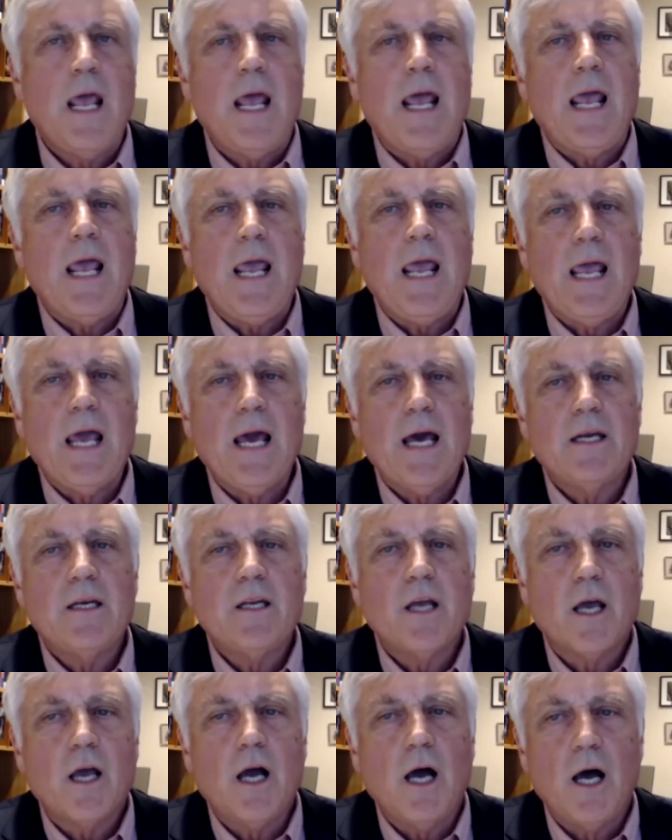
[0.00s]

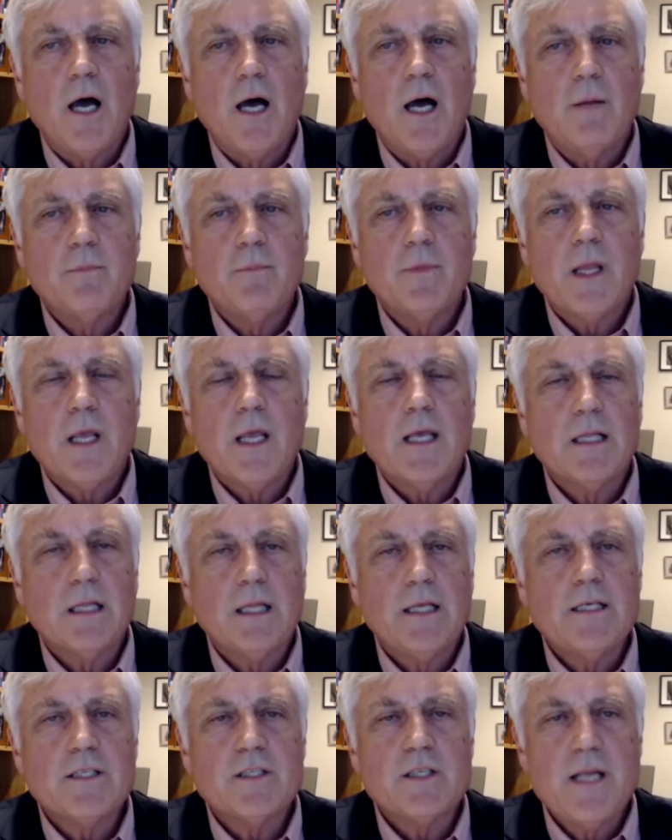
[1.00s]
and at
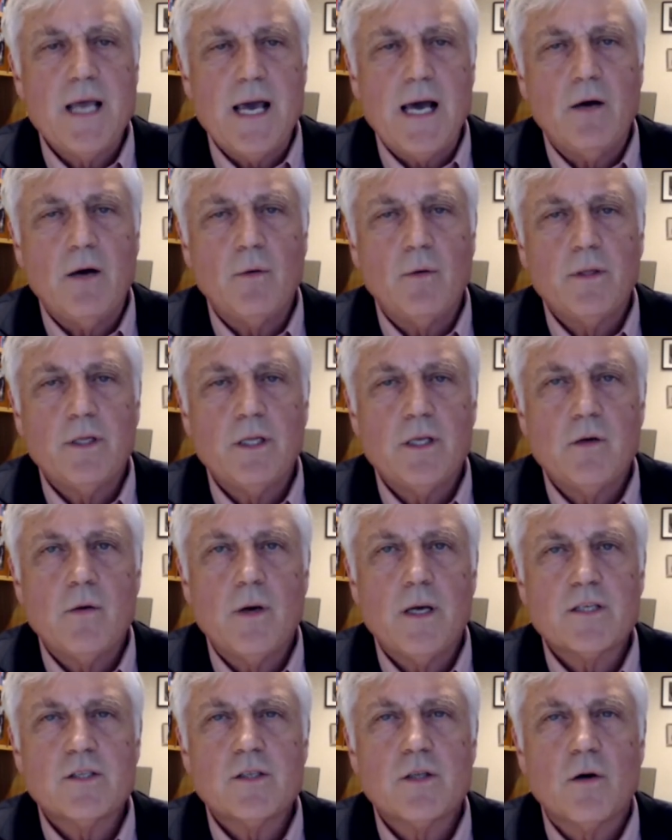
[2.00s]
least now in the
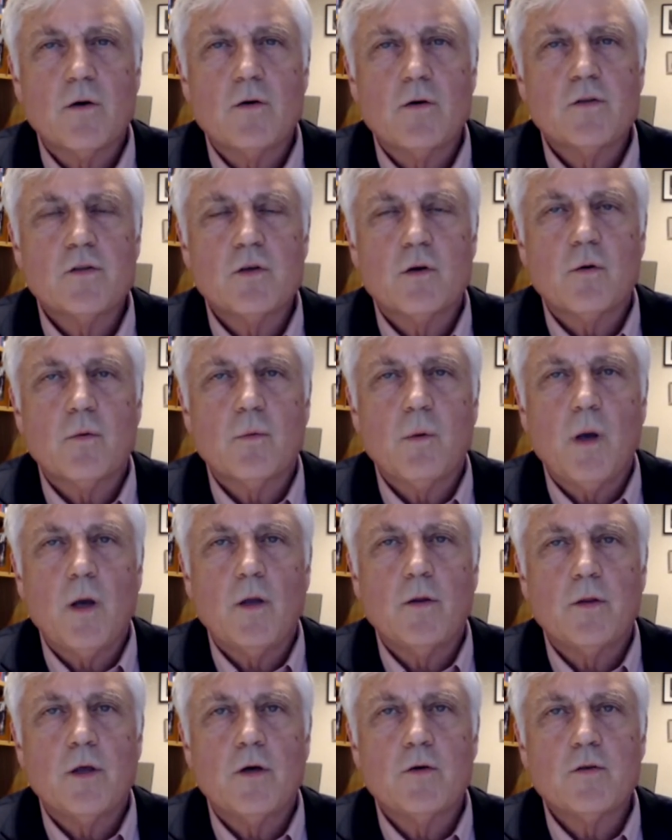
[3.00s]
U.S., those
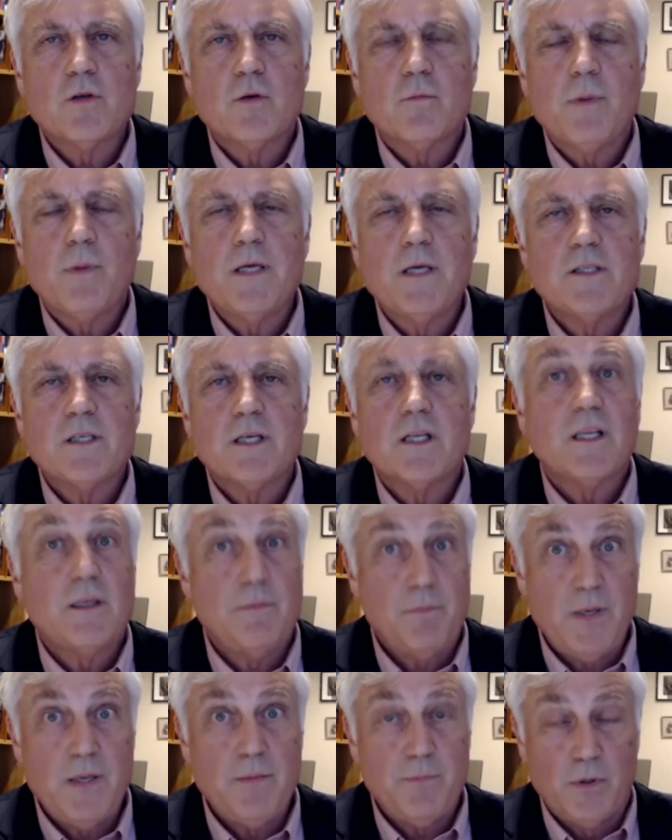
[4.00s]
are basically
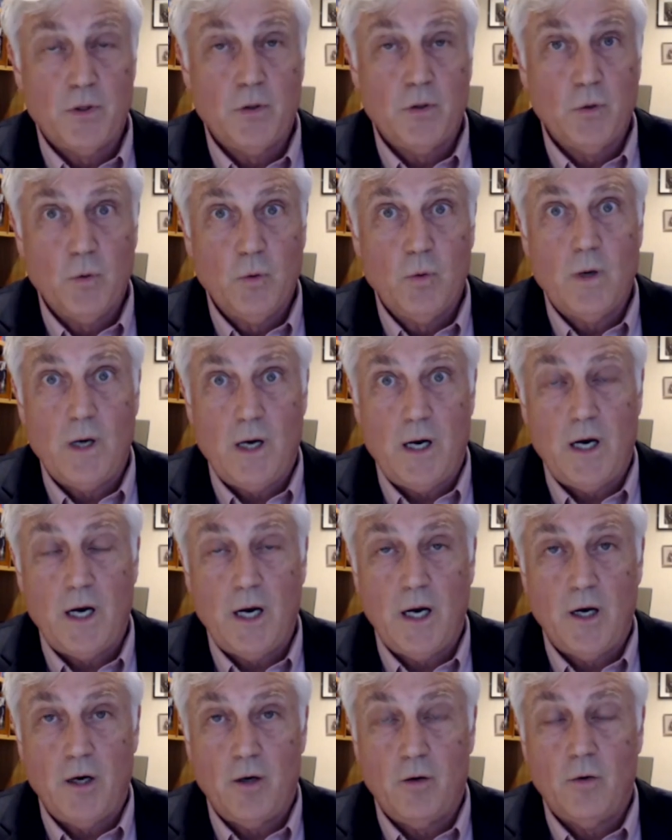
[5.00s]
people who
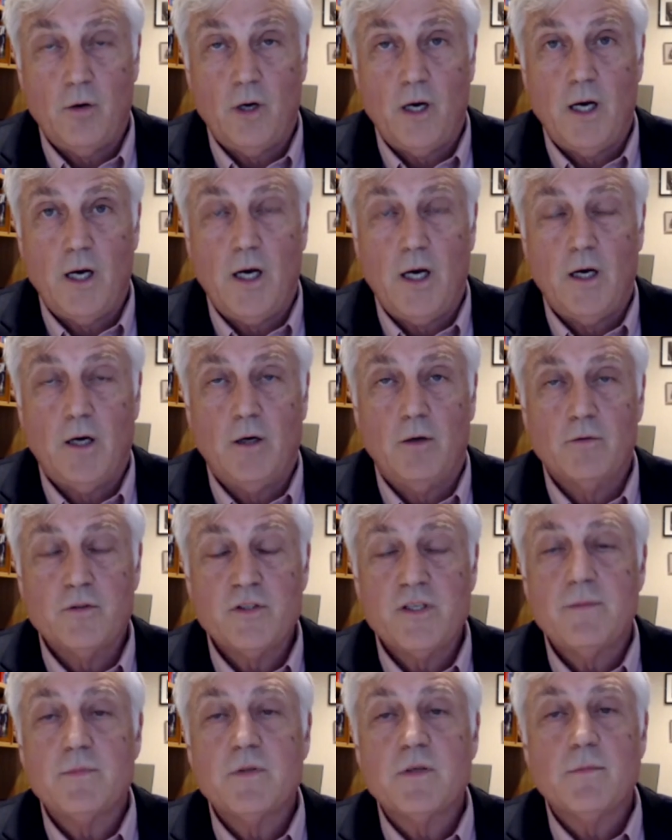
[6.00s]
are
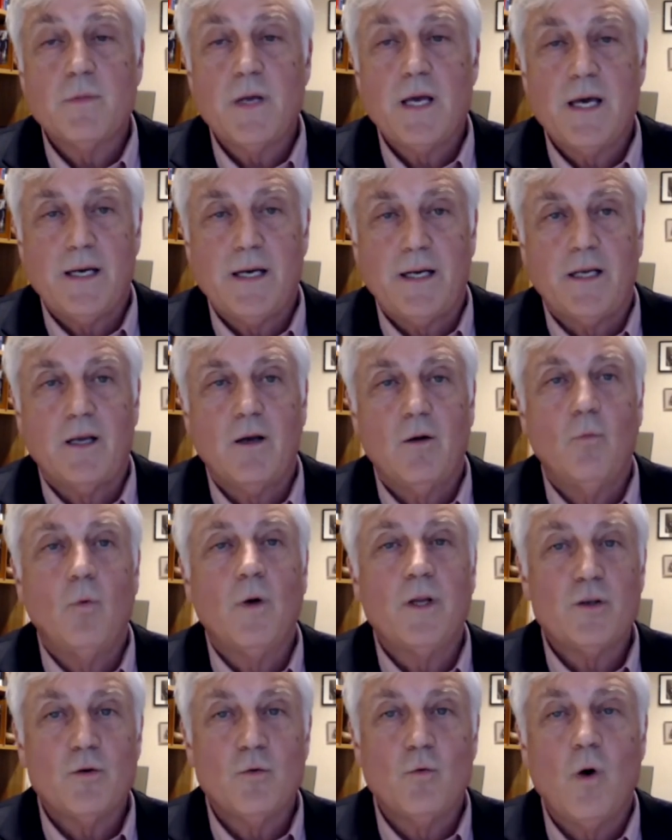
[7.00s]
symptomatic.
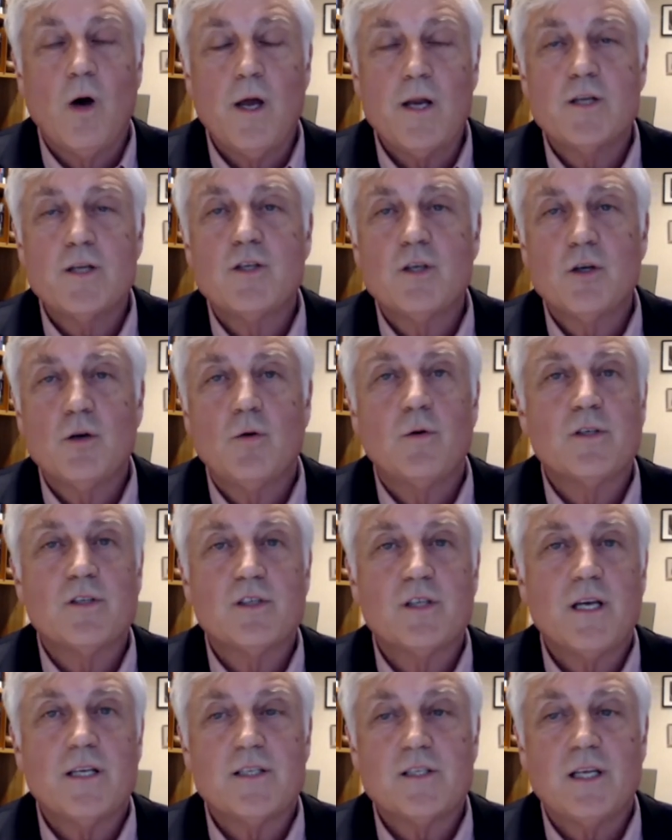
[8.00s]
What you want to do is
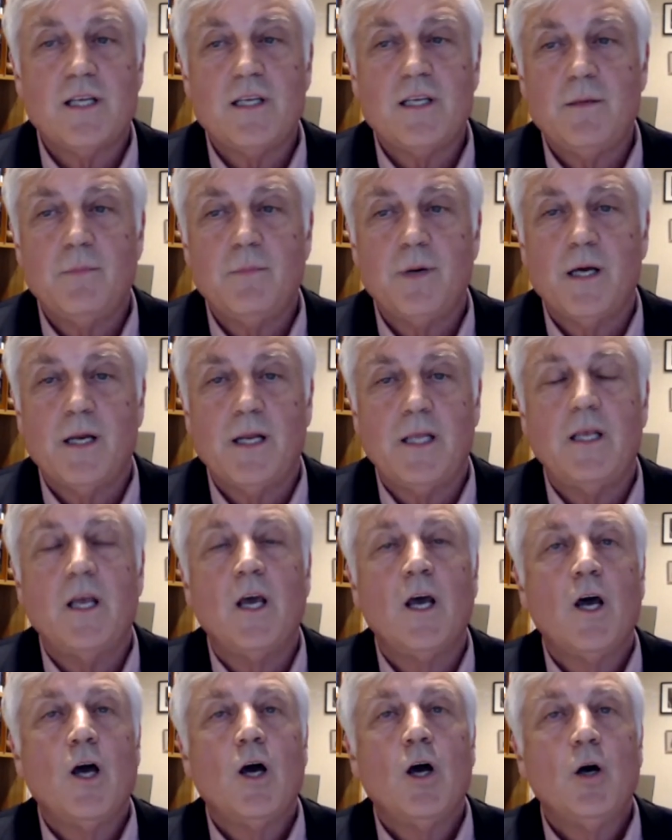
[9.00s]
test anybody
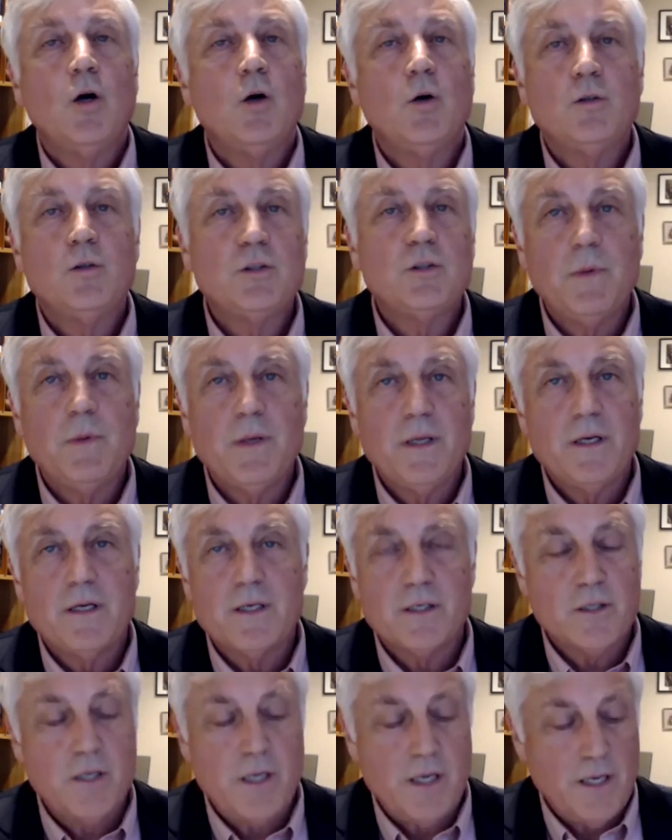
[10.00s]
who's
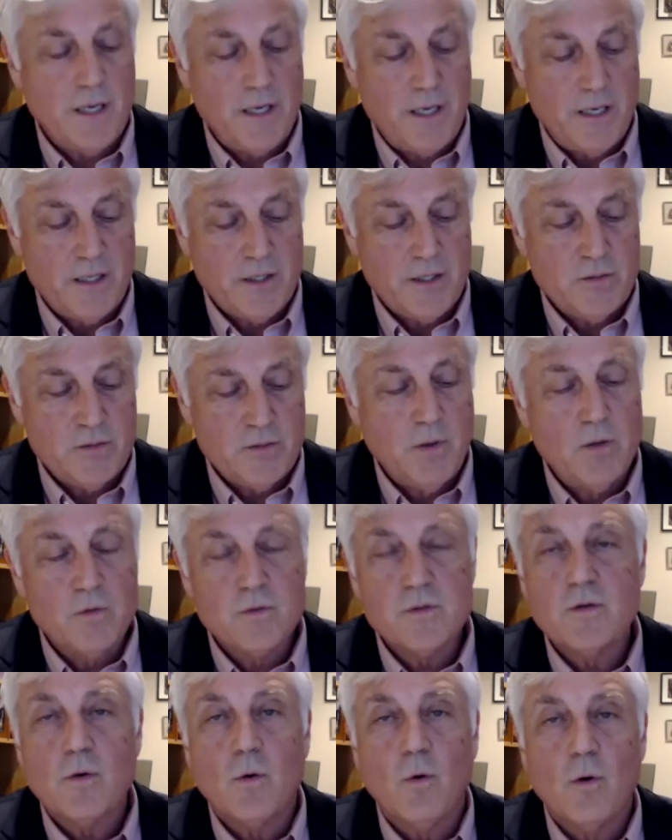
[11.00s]
been
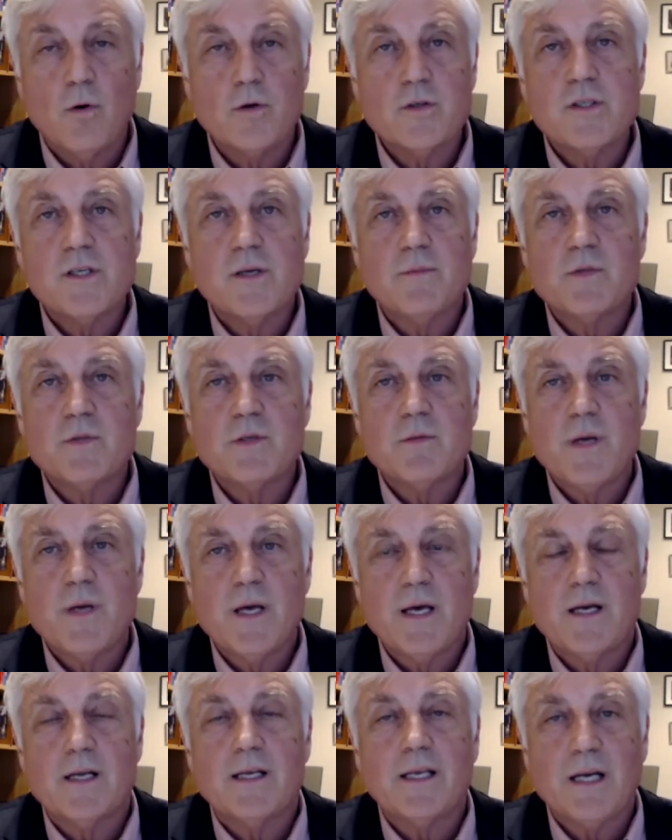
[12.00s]
exposed or
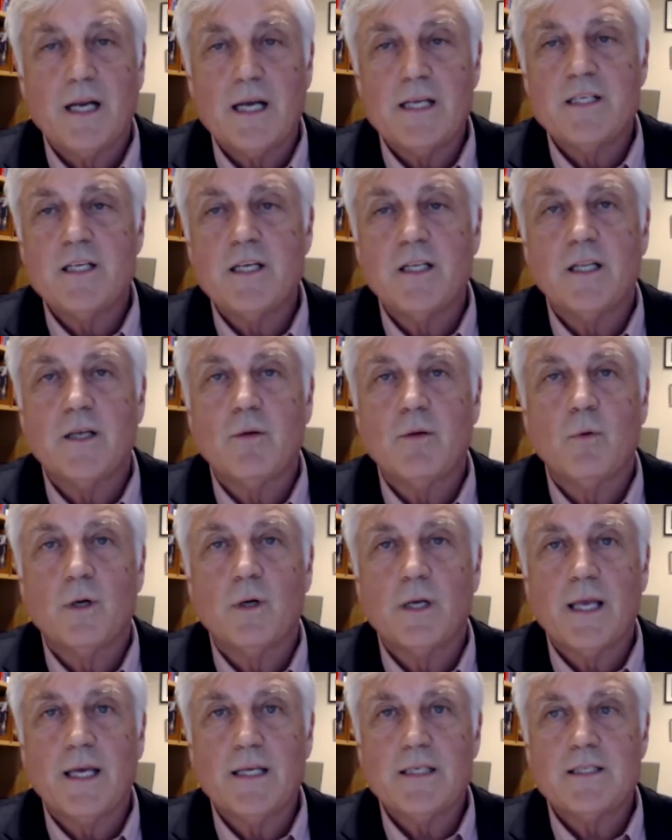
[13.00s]
symptomatic, and ideally we'll
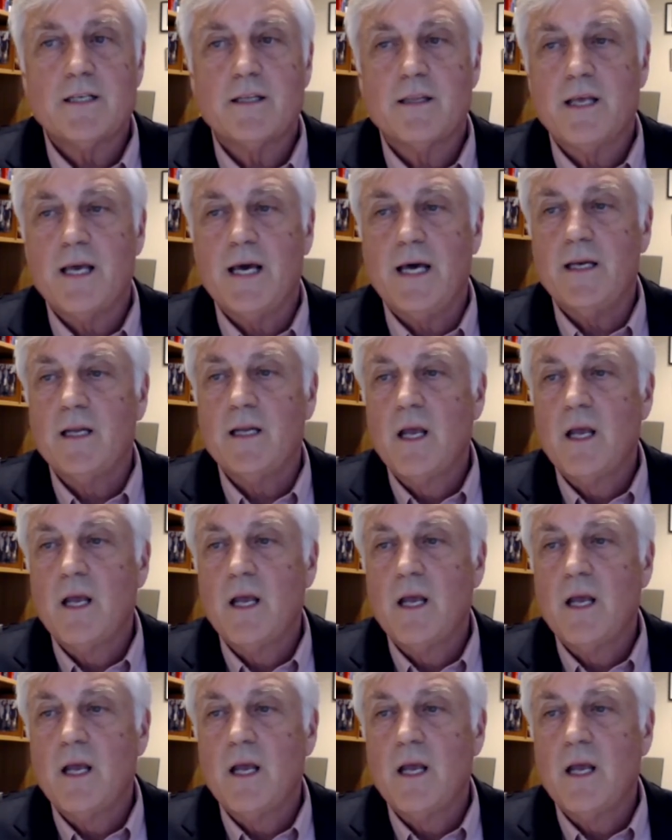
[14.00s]
get to that.